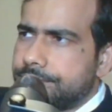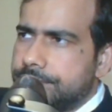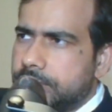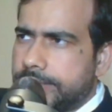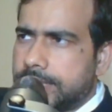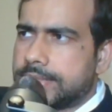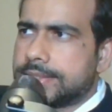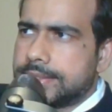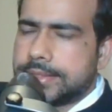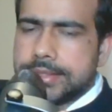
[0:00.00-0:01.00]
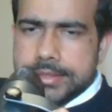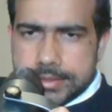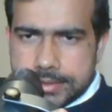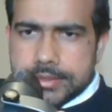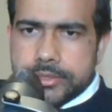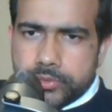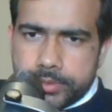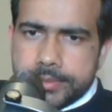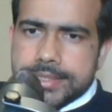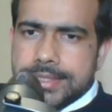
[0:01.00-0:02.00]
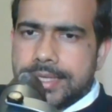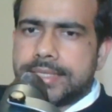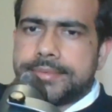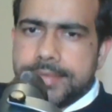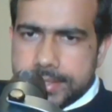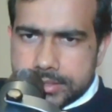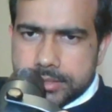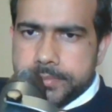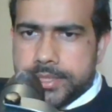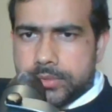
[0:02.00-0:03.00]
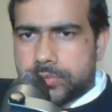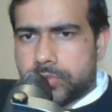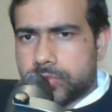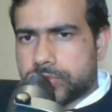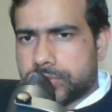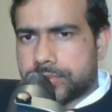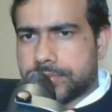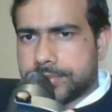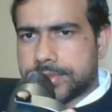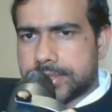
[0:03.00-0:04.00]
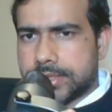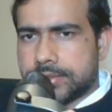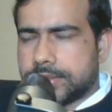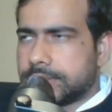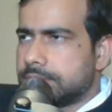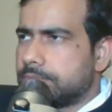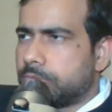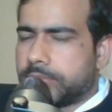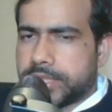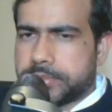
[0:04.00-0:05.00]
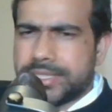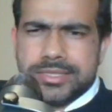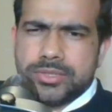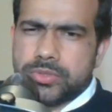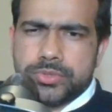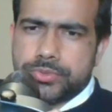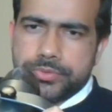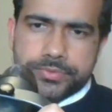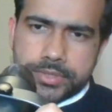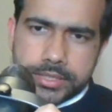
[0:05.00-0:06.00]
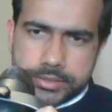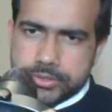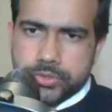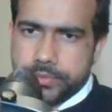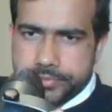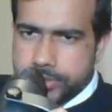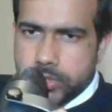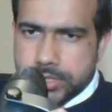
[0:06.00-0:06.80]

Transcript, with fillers: Chennai, you will be making relatively less compared to those who work in Mumbai. But that's also true for other jobs, right?